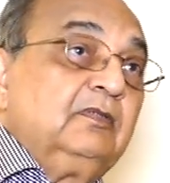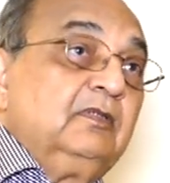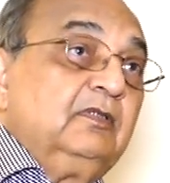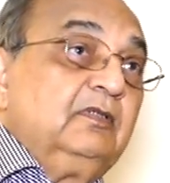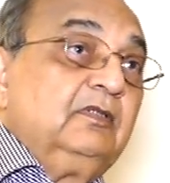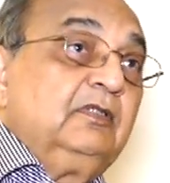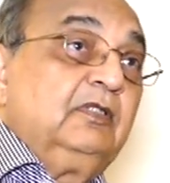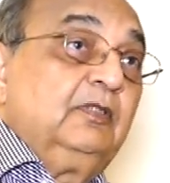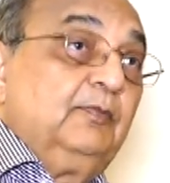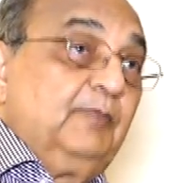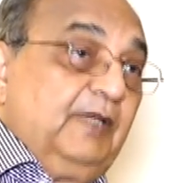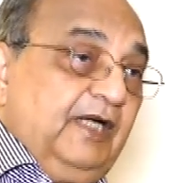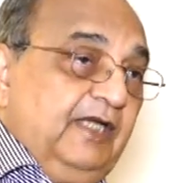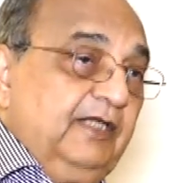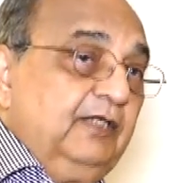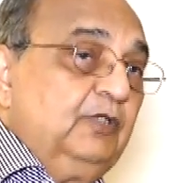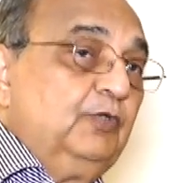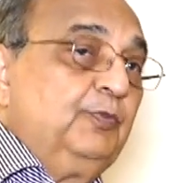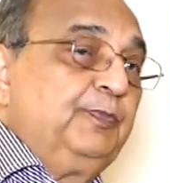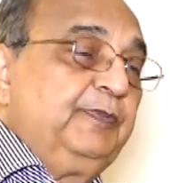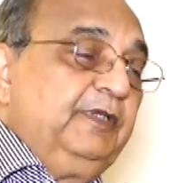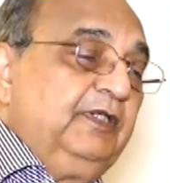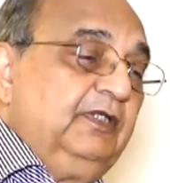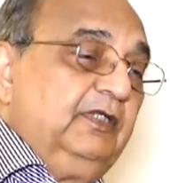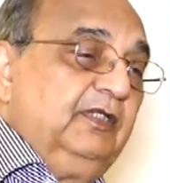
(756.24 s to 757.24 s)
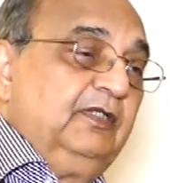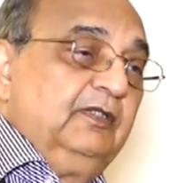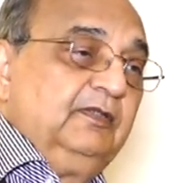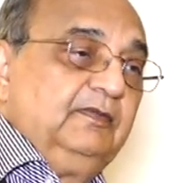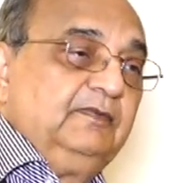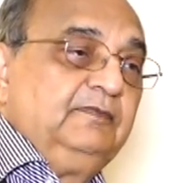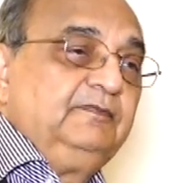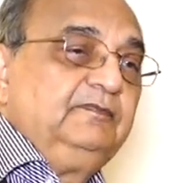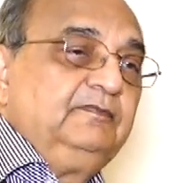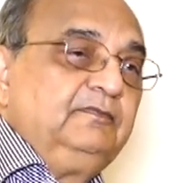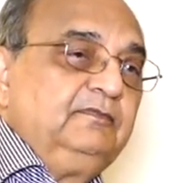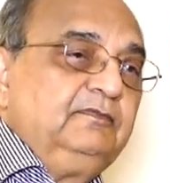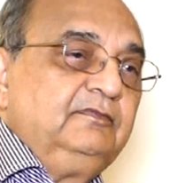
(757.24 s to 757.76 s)
In my
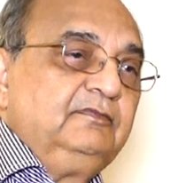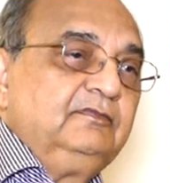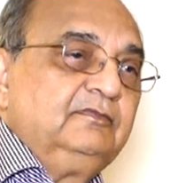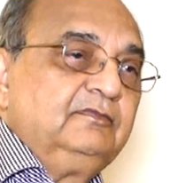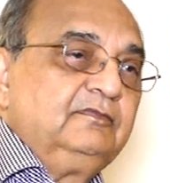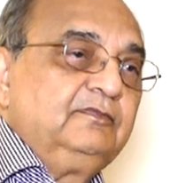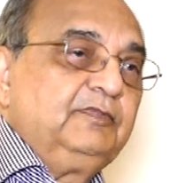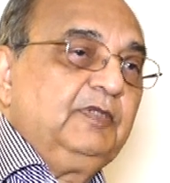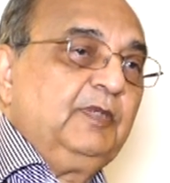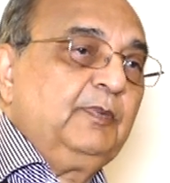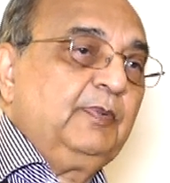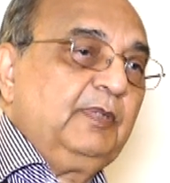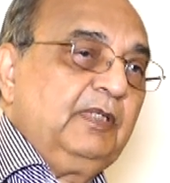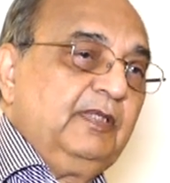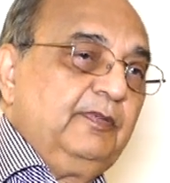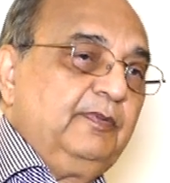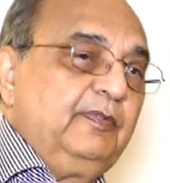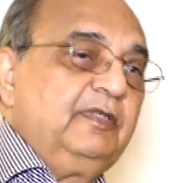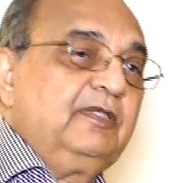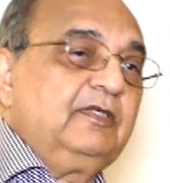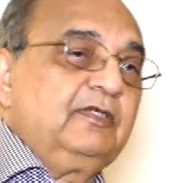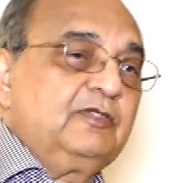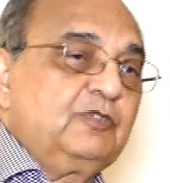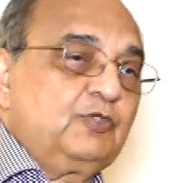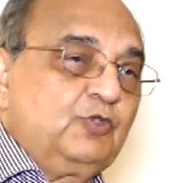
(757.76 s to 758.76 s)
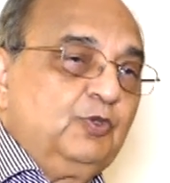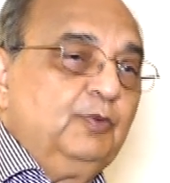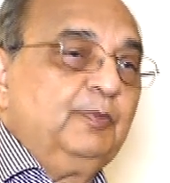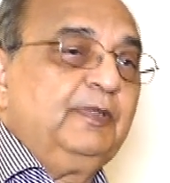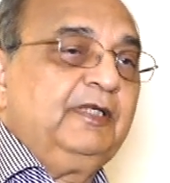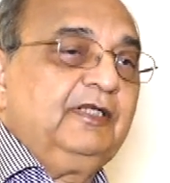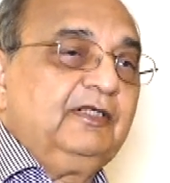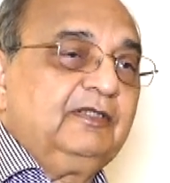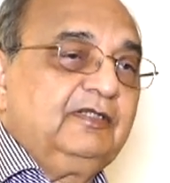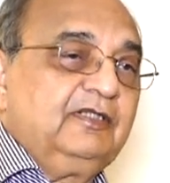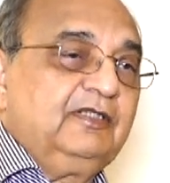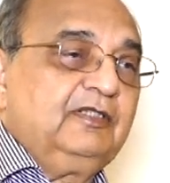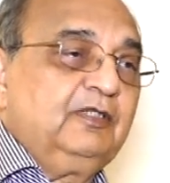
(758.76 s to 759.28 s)
opinion, people have written so
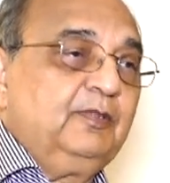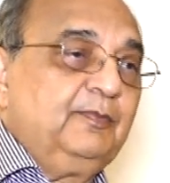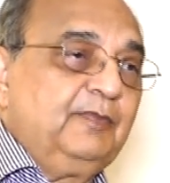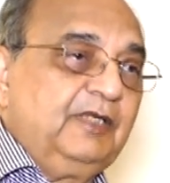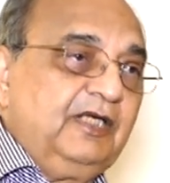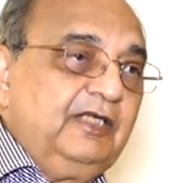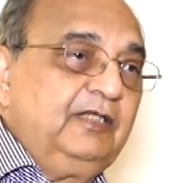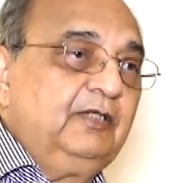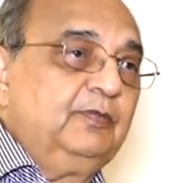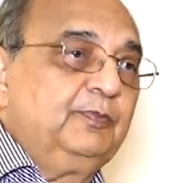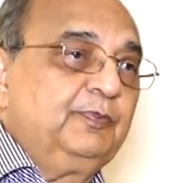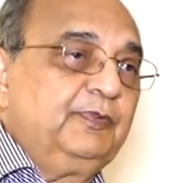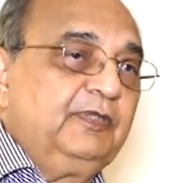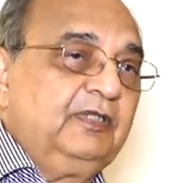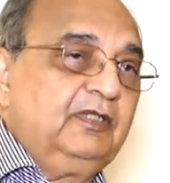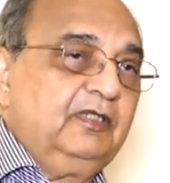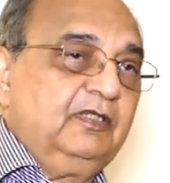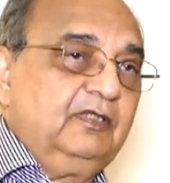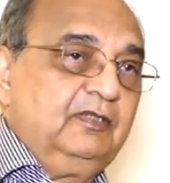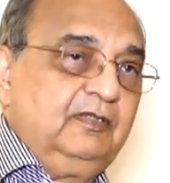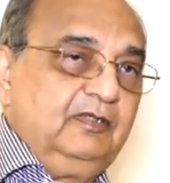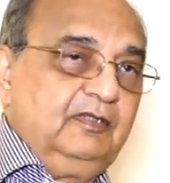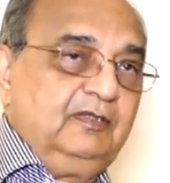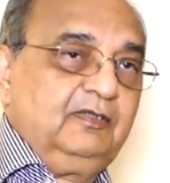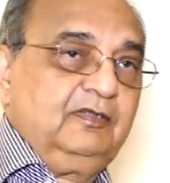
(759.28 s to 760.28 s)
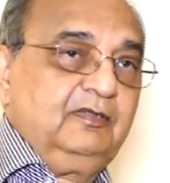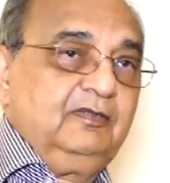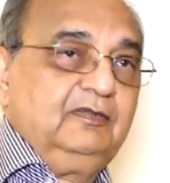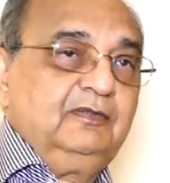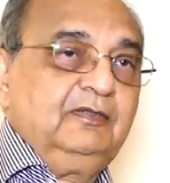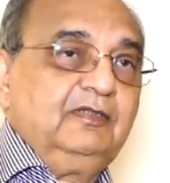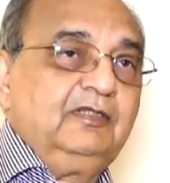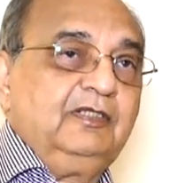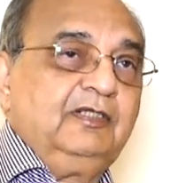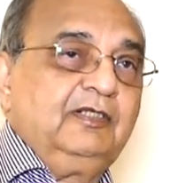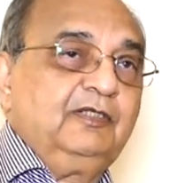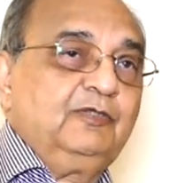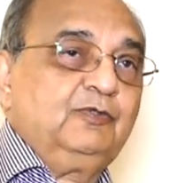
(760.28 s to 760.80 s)
many things. In my opinion, and
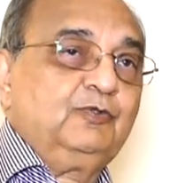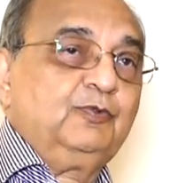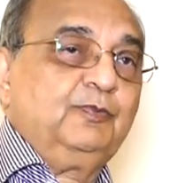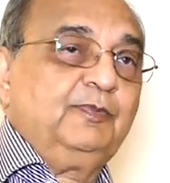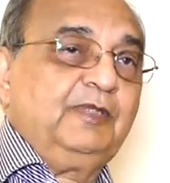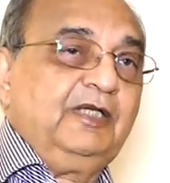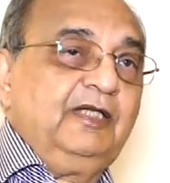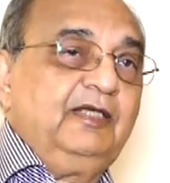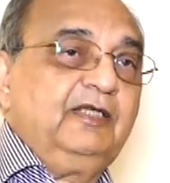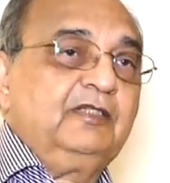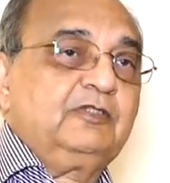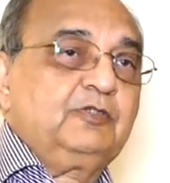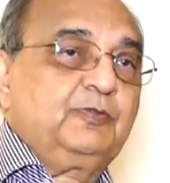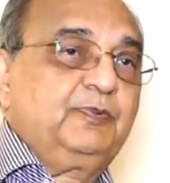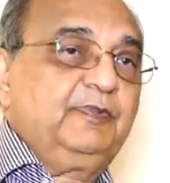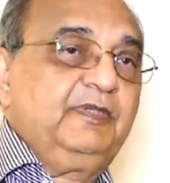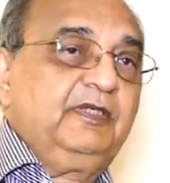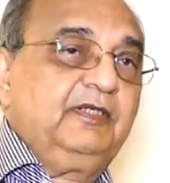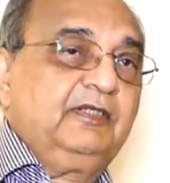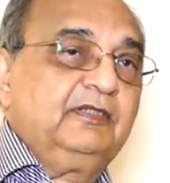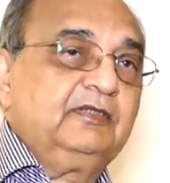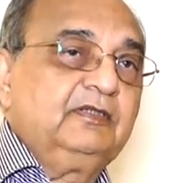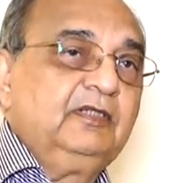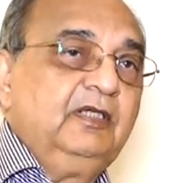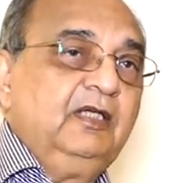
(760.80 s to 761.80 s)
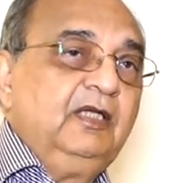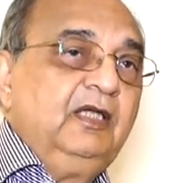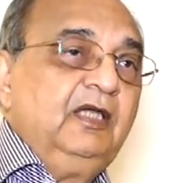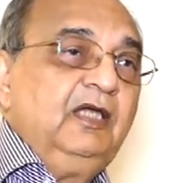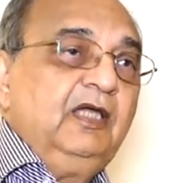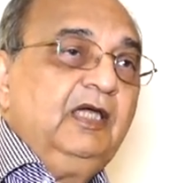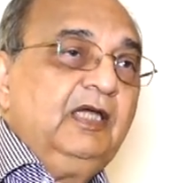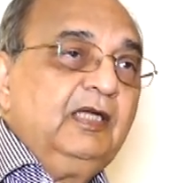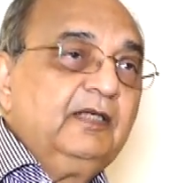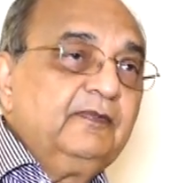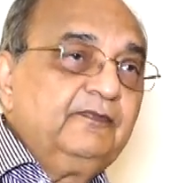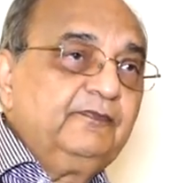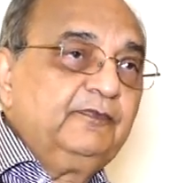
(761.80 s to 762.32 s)
according to my experience,
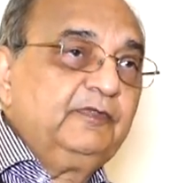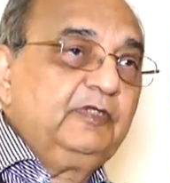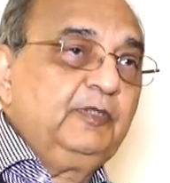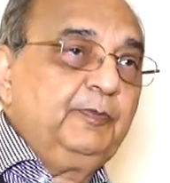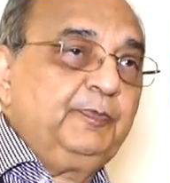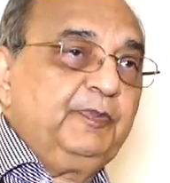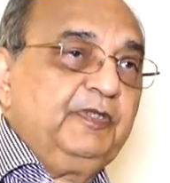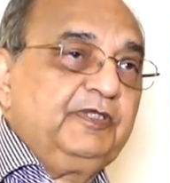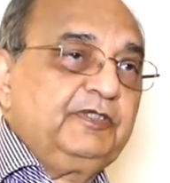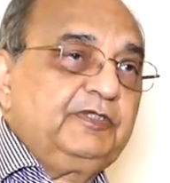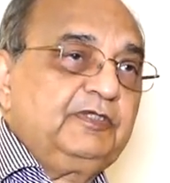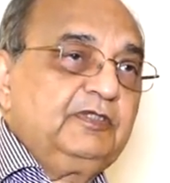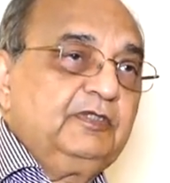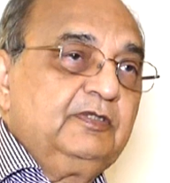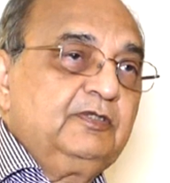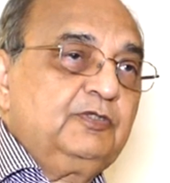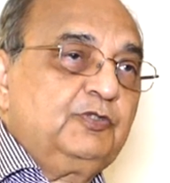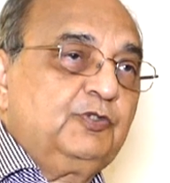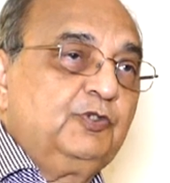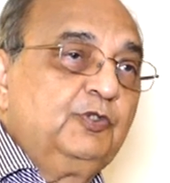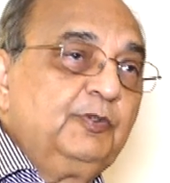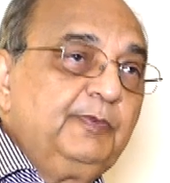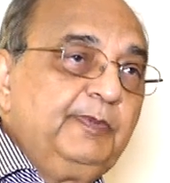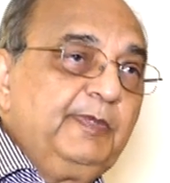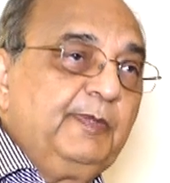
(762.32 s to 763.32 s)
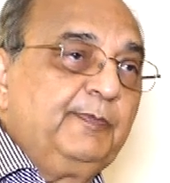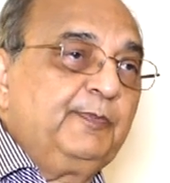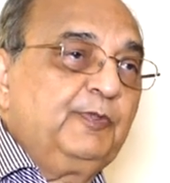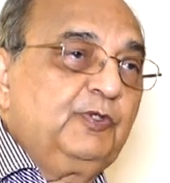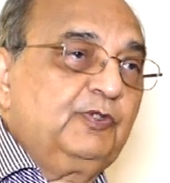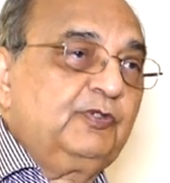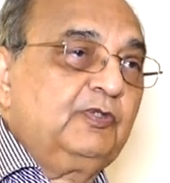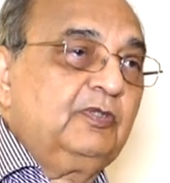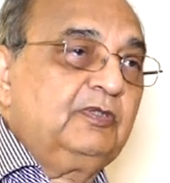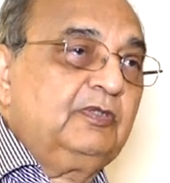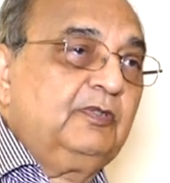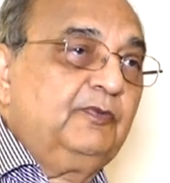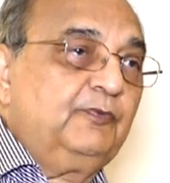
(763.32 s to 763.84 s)
every patient should be
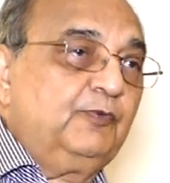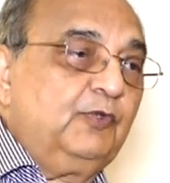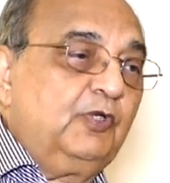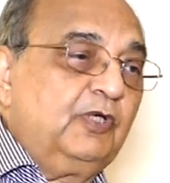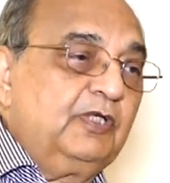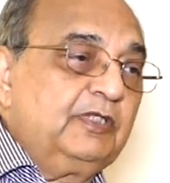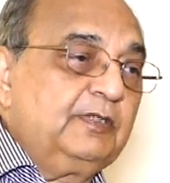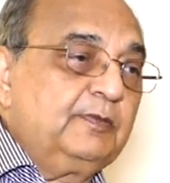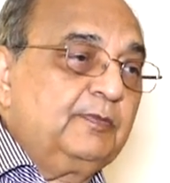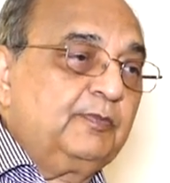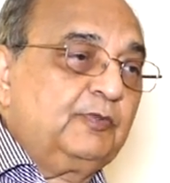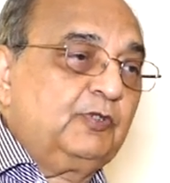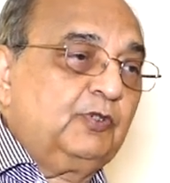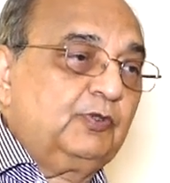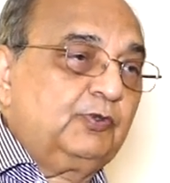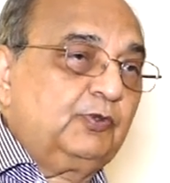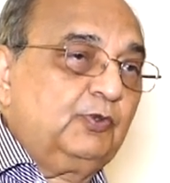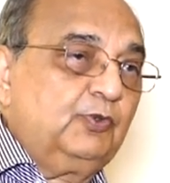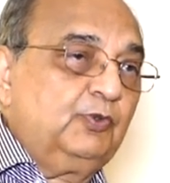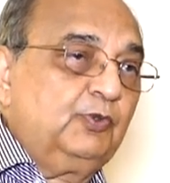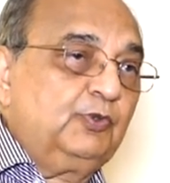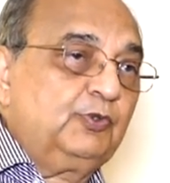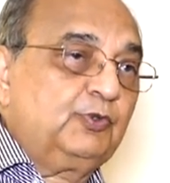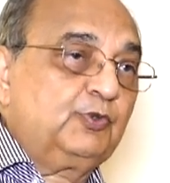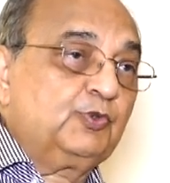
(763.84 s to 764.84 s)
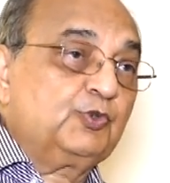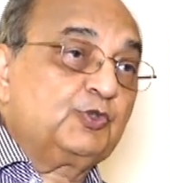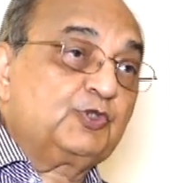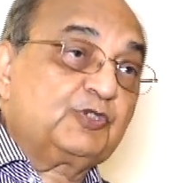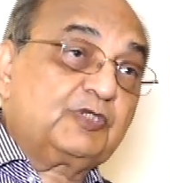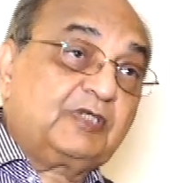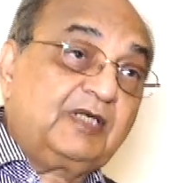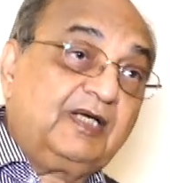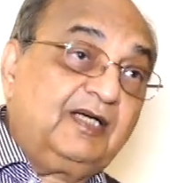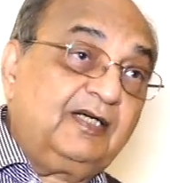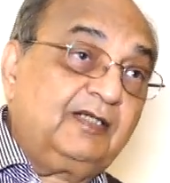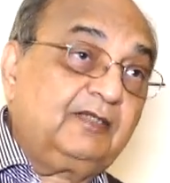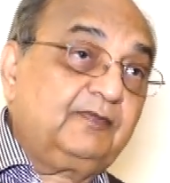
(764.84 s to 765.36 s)
put on the volume control to
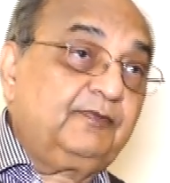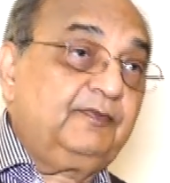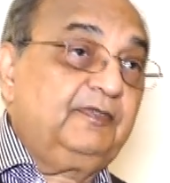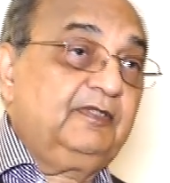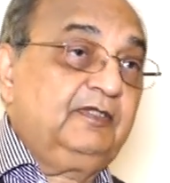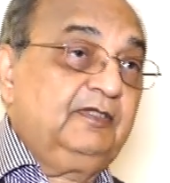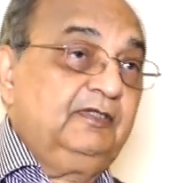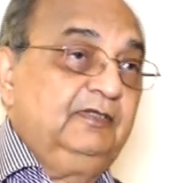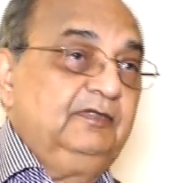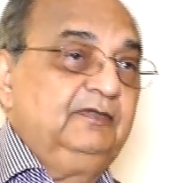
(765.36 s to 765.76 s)
start with.